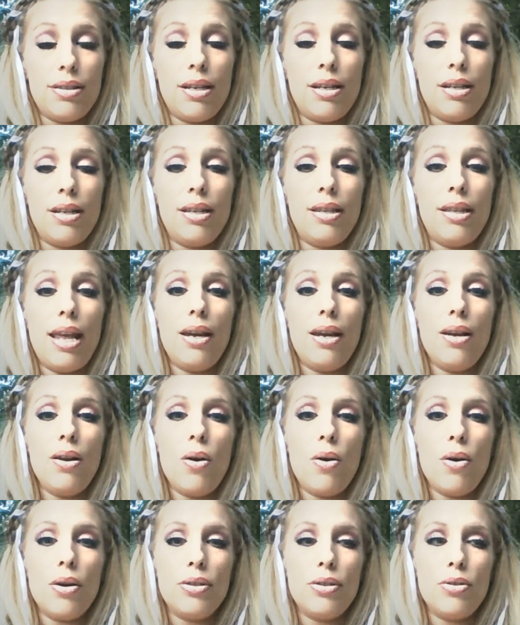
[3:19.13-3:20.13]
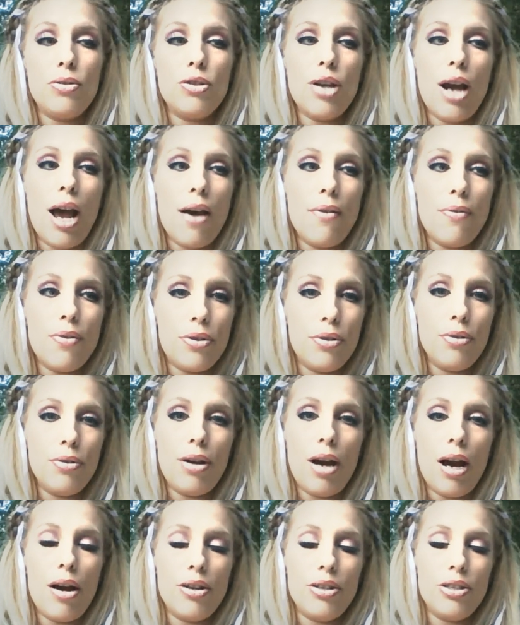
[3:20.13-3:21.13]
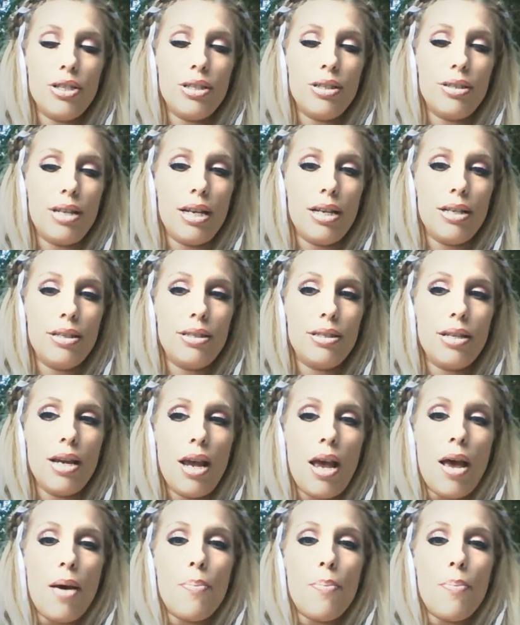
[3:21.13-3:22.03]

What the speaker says: and they can also travel through consciousness.